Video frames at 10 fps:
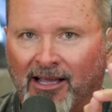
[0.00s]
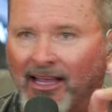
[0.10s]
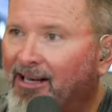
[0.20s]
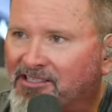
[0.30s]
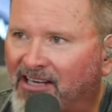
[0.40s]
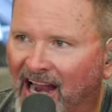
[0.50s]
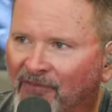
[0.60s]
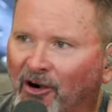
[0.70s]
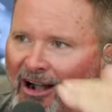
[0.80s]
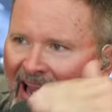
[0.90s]
He doesn't
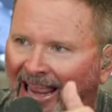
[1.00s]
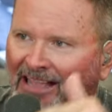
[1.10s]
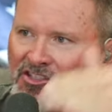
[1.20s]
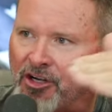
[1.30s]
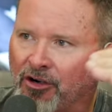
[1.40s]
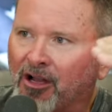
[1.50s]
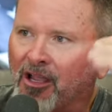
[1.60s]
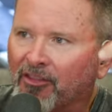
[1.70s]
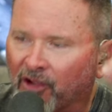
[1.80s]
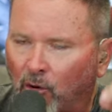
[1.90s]
ever answer
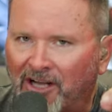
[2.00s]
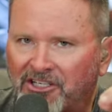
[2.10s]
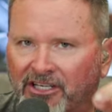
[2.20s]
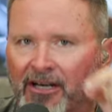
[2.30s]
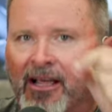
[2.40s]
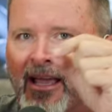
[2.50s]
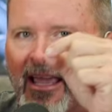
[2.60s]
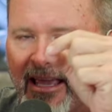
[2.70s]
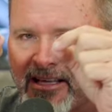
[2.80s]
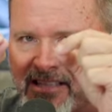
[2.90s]
the question.
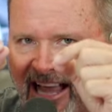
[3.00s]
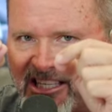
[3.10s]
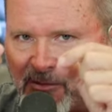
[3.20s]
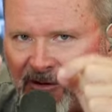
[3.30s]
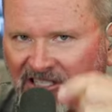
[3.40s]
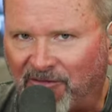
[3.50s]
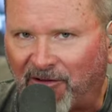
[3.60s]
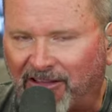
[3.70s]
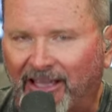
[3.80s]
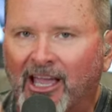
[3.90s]
He is asked
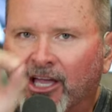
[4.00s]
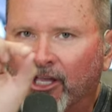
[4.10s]
specifically.